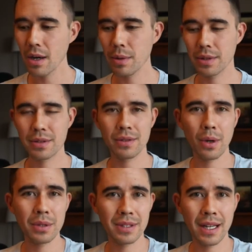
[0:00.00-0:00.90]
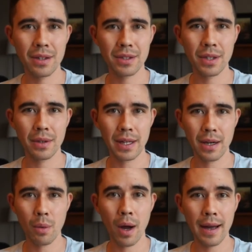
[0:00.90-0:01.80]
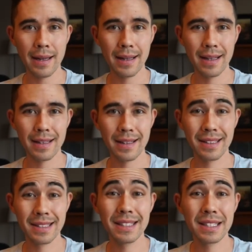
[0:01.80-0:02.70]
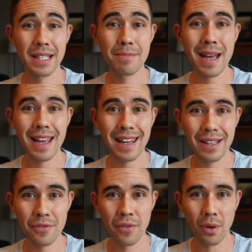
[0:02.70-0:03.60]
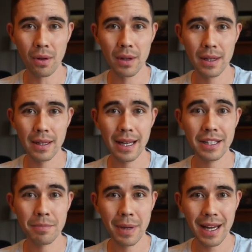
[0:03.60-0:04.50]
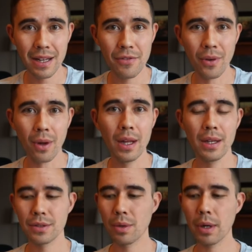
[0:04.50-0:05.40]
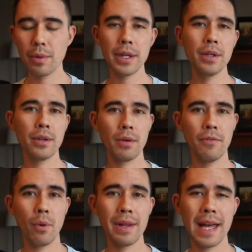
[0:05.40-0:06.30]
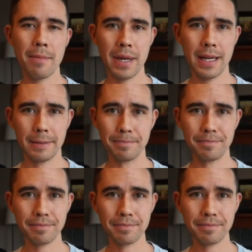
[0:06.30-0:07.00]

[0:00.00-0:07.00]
We are so scared to go there. Why? Because it's painful. It's painful. So what do we do to avoid that pain?